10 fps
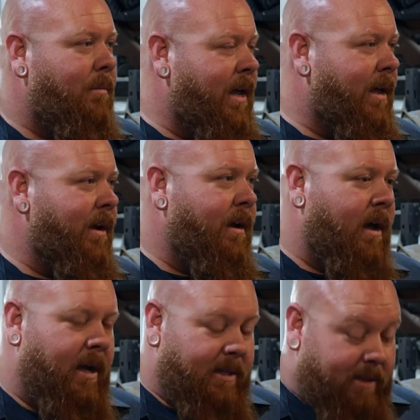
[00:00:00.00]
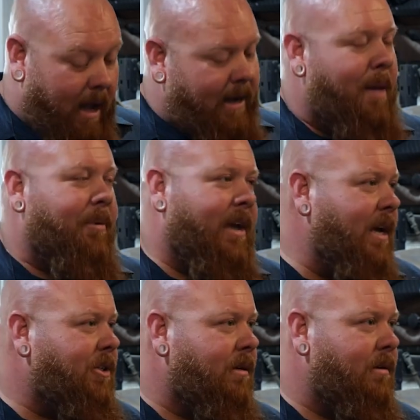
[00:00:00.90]
In stock
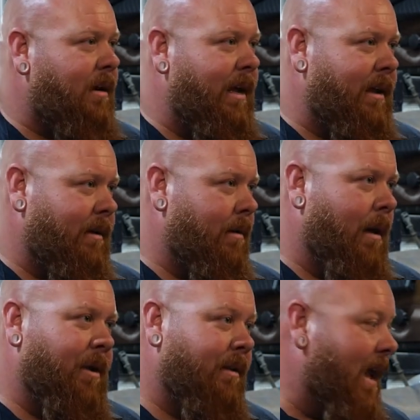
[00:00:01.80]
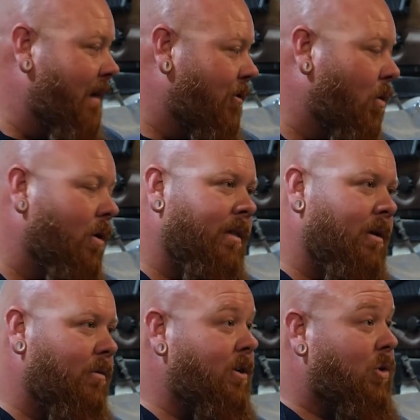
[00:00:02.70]
application, I mean, they have an oil
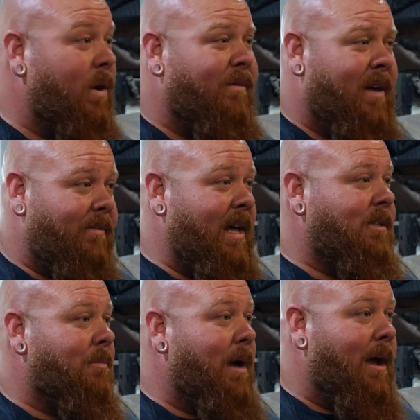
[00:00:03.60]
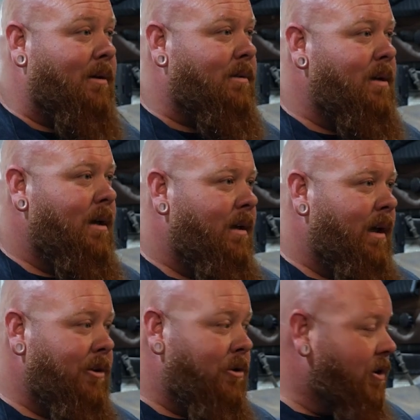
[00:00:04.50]
that'll run 25,000 miles,
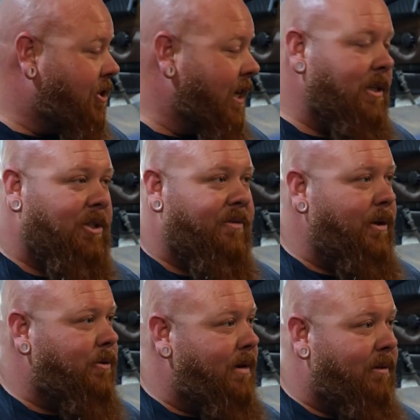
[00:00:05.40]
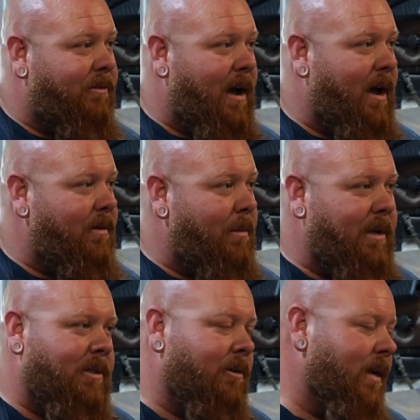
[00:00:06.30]
and you just change the filter every 5. I mean,
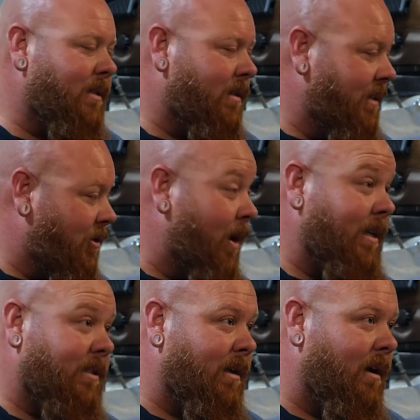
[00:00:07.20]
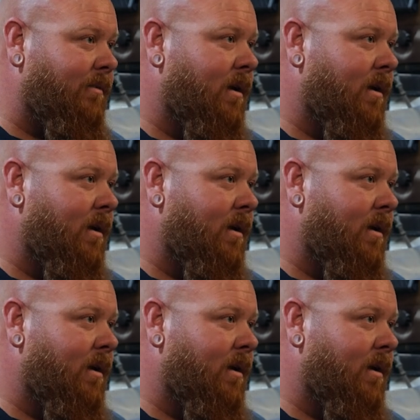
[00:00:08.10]
it's great stuff.